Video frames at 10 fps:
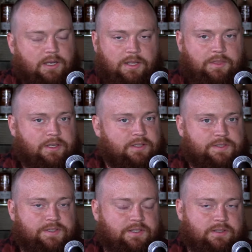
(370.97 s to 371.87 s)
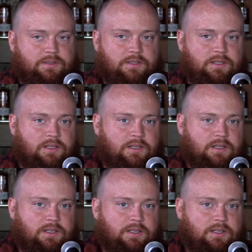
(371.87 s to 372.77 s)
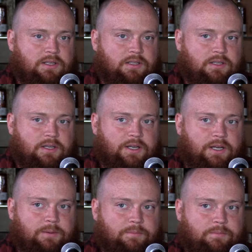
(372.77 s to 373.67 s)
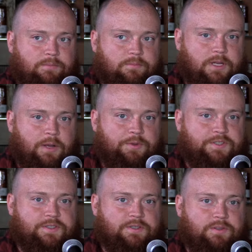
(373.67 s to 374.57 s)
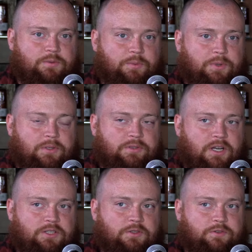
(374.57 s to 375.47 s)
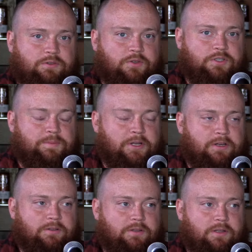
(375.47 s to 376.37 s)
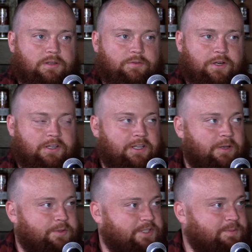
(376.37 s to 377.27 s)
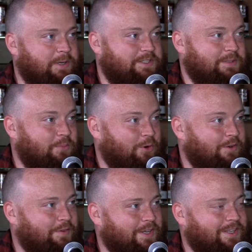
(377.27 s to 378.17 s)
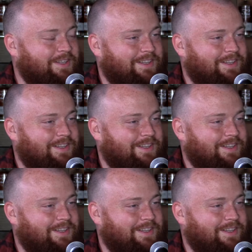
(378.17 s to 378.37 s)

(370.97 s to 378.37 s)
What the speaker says: I think it's when we talked to a few folks about it, frankly, I was expecting more of a